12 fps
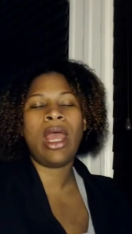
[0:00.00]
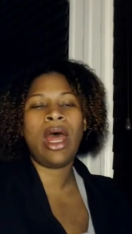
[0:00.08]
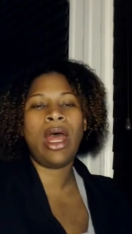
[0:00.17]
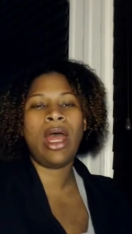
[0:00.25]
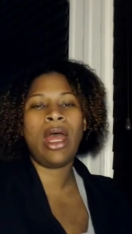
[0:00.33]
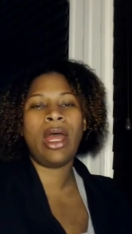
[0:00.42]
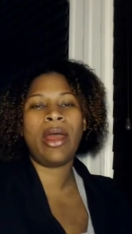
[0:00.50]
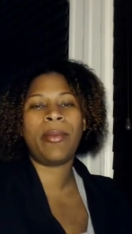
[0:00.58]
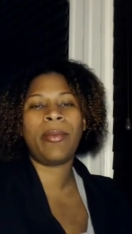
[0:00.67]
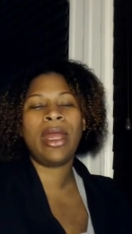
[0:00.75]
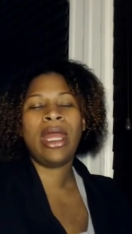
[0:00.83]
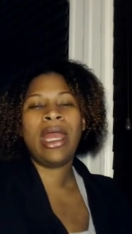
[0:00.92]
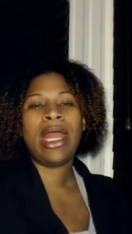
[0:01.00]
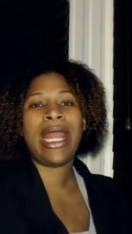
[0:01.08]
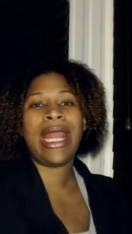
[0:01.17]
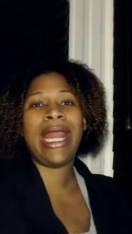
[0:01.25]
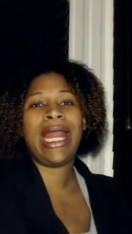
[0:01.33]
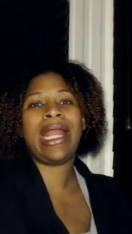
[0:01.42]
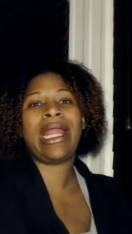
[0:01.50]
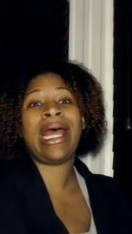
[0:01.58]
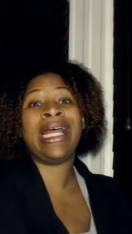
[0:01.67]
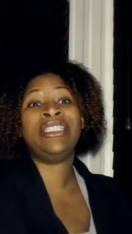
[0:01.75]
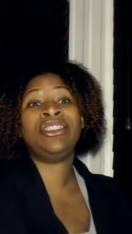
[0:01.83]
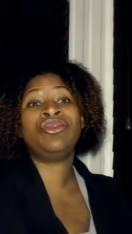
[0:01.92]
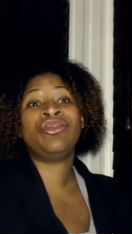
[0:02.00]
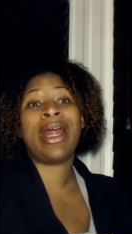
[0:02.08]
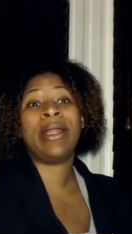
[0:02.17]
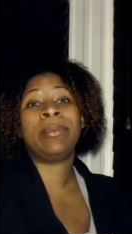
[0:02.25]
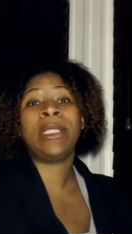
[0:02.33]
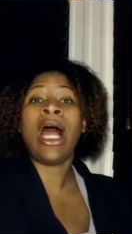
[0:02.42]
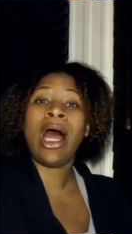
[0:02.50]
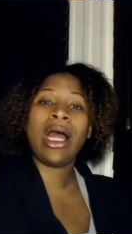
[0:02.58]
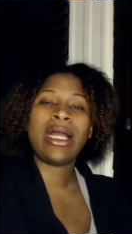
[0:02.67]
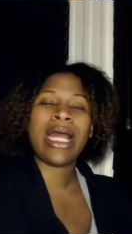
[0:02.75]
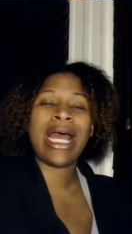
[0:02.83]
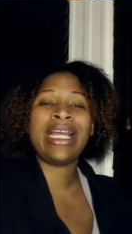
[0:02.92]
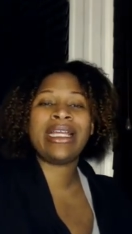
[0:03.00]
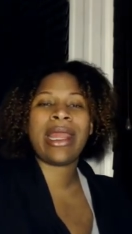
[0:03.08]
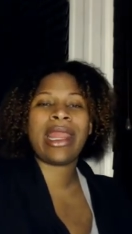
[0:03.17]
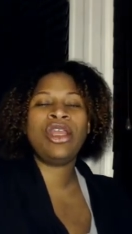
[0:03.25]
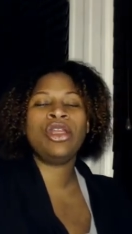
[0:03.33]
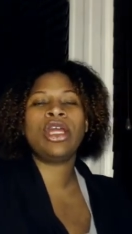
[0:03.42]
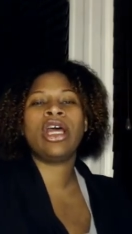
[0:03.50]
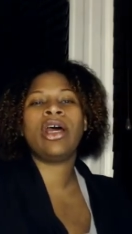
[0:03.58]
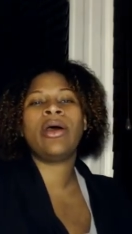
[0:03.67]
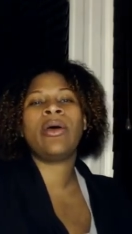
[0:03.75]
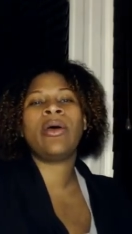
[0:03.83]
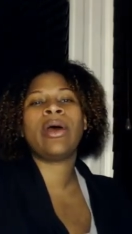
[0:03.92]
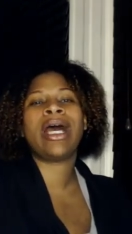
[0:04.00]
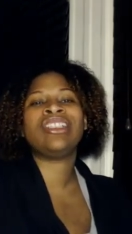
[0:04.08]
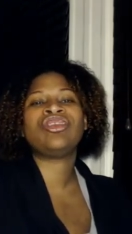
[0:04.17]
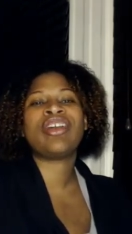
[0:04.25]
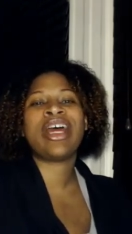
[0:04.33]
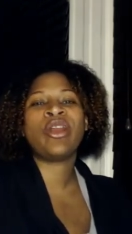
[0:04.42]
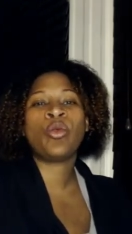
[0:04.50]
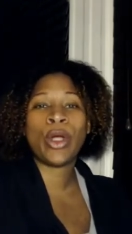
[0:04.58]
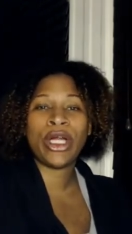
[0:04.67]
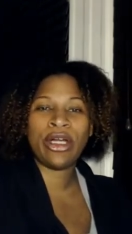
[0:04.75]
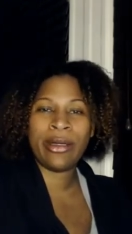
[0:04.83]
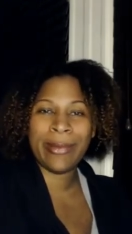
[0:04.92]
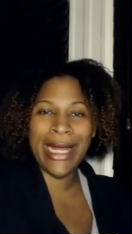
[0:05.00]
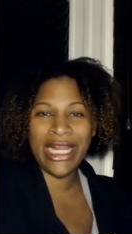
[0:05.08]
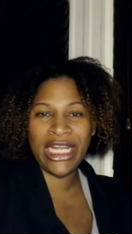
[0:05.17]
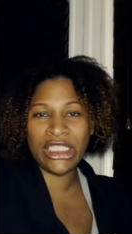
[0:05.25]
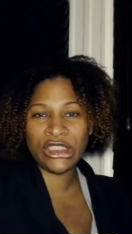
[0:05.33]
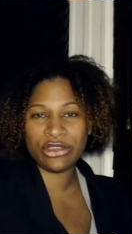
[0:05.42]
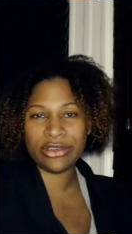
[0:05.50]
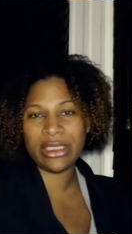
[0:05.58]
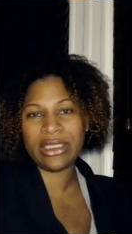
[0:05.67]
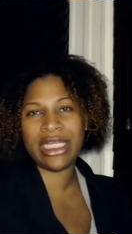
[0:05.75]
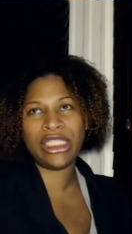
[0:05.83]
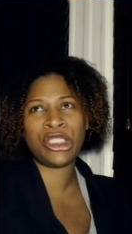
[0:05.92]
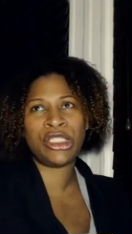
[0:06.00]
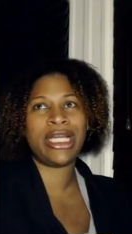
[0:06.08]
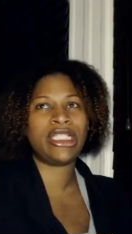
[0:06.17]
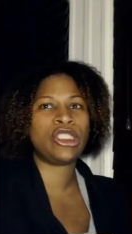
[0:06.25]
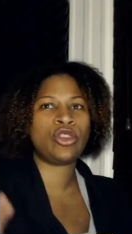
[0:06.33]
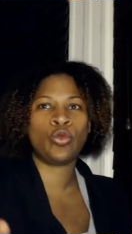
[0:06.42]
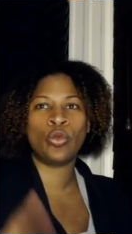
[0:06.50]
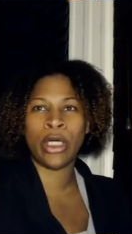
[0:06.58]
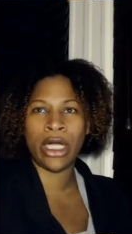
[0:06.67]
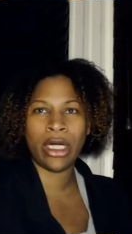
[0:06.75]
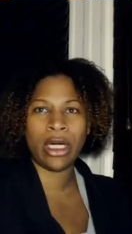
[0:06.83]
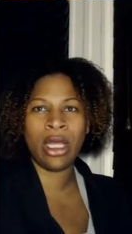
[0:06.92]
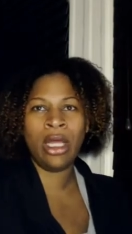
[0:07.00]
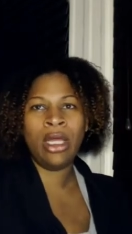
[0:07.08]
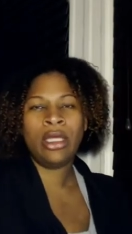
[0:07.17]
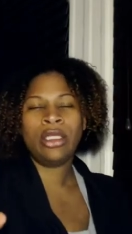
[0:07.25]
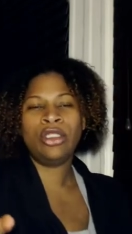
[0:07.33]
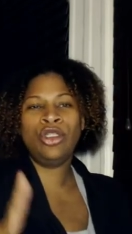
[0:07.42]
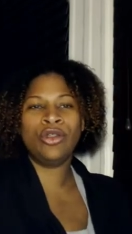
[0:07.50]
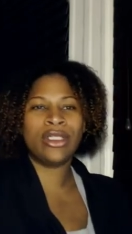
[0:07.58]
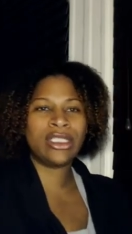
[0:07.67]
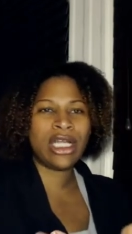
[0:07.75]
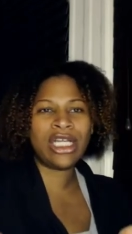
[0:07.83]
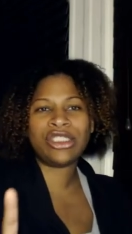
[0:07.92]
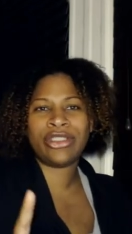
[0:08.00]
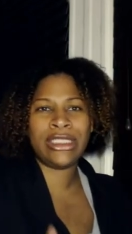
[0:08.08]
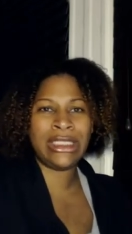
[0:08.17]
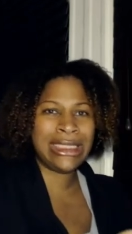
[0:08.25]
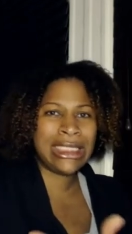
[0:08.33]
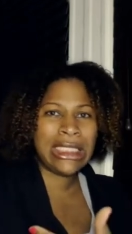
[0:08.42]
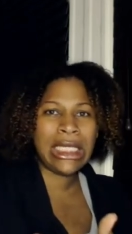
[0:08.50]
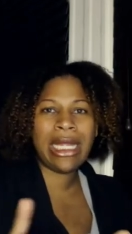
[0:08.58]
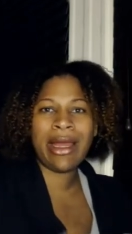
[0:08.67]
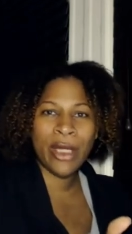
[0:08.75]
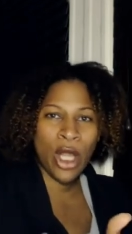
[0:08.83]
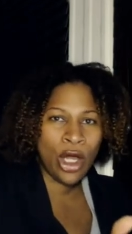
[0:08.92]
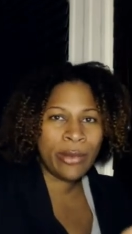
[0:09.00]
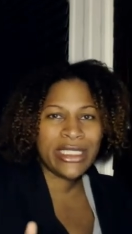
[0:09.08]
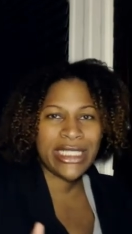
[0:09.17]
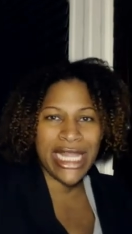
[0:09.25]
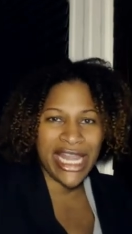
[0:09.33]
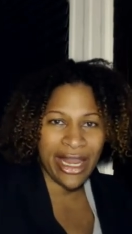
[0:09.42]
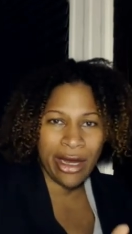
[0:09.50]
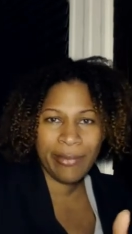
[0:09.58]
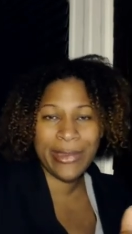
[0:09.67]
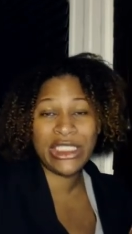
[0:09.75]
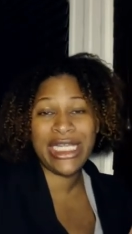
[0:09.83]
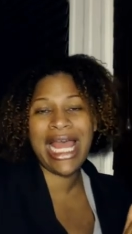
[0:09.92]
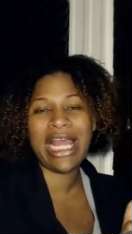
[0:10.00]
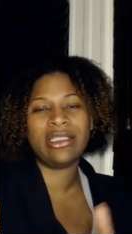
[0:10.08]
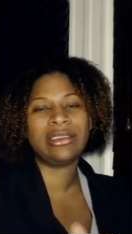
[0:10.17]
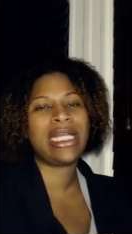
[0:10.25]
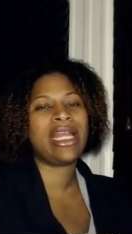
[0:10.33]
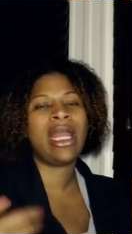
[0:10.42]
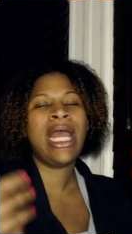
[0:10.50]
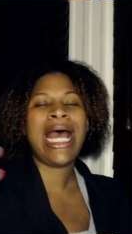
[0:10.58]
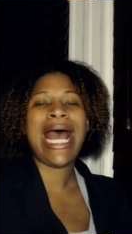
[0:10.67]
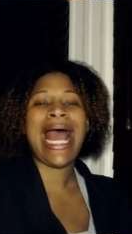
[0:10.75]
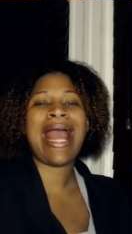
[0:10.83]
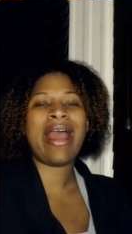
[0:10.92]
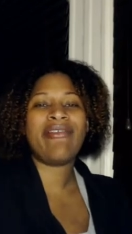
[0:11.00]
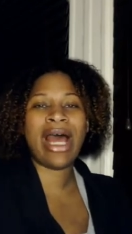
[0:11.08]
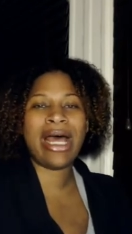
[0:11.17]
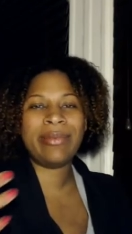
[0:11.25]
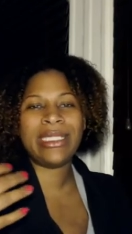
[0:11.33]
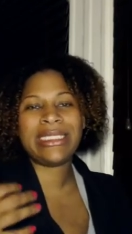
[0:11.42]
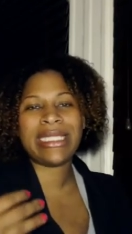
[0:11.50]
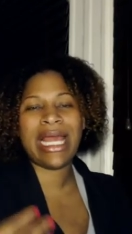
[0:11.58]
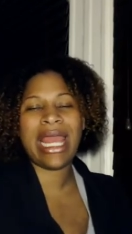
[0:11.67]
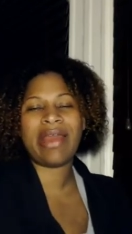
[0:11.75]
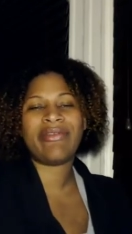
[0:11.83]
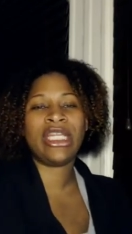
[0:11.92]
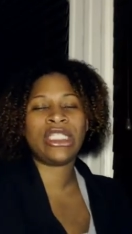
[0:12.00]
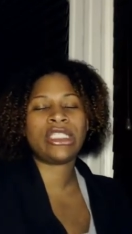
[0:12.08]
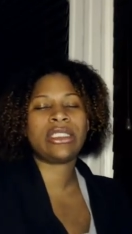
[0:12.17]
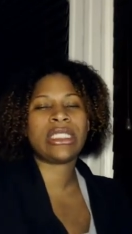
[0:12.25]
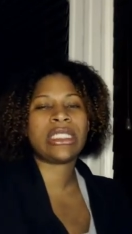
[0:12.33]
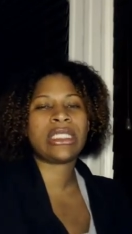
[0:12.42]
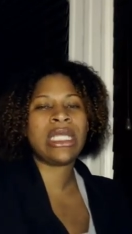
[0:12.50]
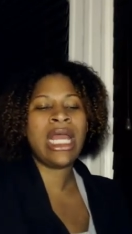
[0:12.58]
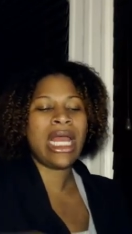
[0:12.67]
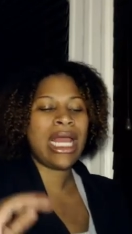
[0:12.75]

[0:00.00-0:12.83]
Um, and I do write a blog. I, you know, I try to work on my interests. That is not just work, doing laundry, cleaning, coming home, and taking care of my child. Like I have hobbies, I have interests,